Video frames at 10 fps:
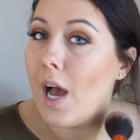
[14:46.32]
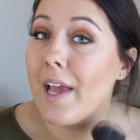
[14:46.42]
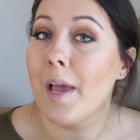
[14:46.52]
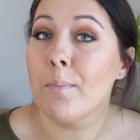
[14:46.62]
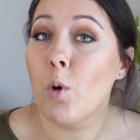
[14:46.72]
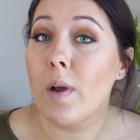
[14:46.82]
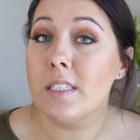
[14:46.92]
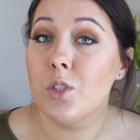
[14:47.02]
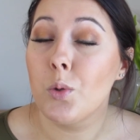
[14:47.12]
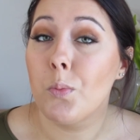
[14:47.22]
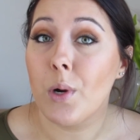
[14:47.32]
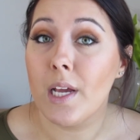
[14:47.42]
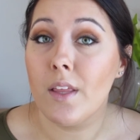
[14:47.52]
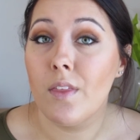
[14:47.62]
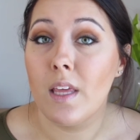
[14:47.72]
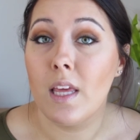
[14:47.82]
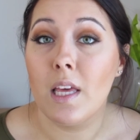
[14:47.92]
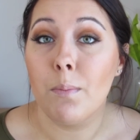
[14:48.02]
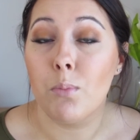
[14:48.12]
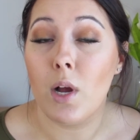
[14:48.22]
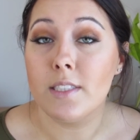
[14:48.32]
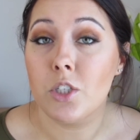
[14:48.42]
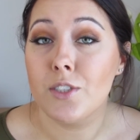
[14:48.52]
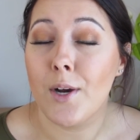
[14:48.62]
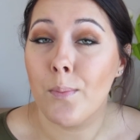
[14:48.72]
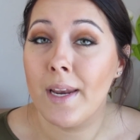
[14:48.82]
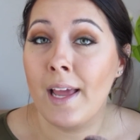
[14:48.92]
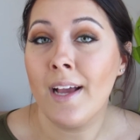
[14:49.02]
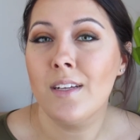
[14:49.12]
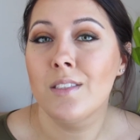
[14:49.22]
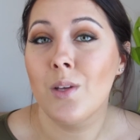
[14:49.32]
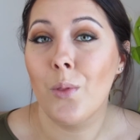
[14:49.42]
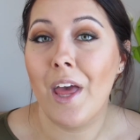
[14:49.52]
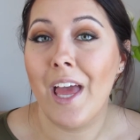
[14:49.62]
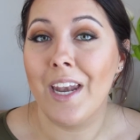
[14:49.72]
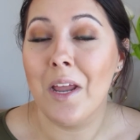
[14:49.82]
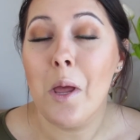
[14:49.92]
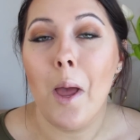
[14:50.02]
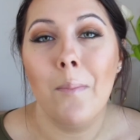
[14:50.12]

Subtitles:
I am going to bring the bronzer down my neck so then